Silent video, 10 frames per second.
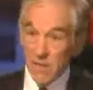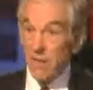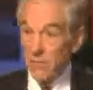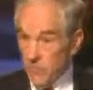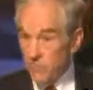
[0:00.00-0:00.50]
My
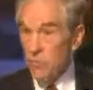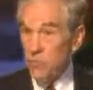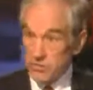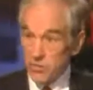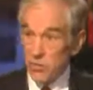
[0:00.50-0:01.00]
argument, of
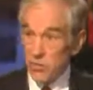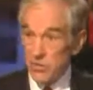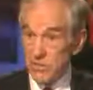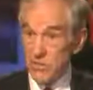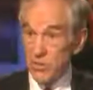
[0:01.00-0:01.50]
course, is
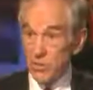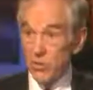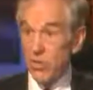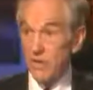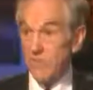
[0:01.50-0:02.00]
always
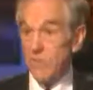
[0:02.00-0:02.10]
looking